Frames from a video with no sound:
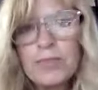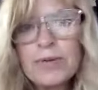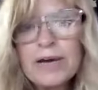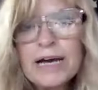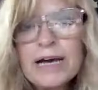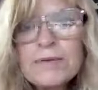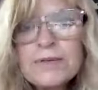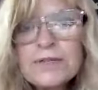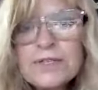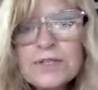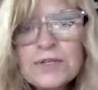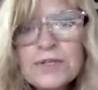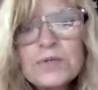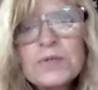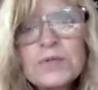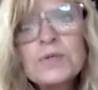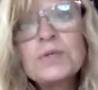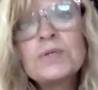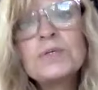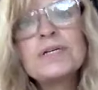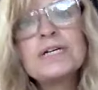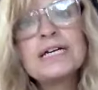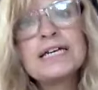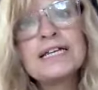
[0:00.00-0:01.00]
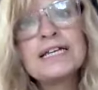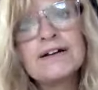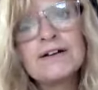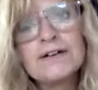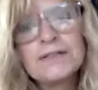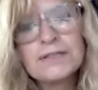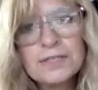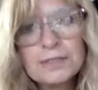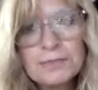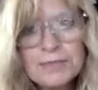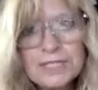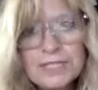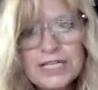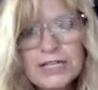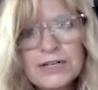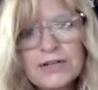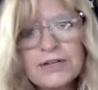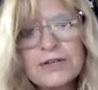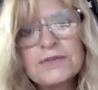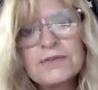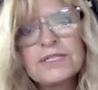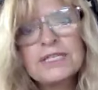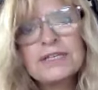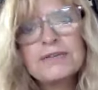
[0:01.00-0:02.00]
Bible School, and mm-hmm. all those
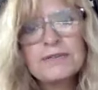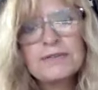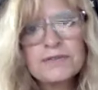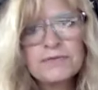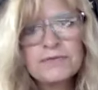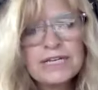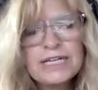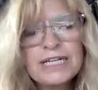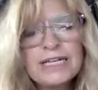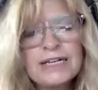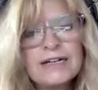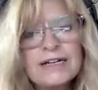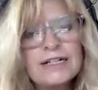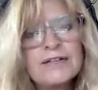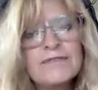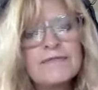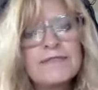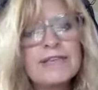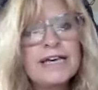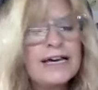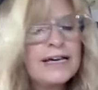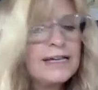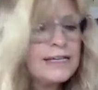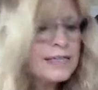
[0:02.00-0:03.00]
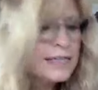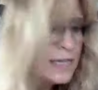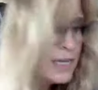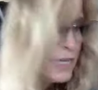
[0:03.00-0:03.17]
materials. He was reading all of that.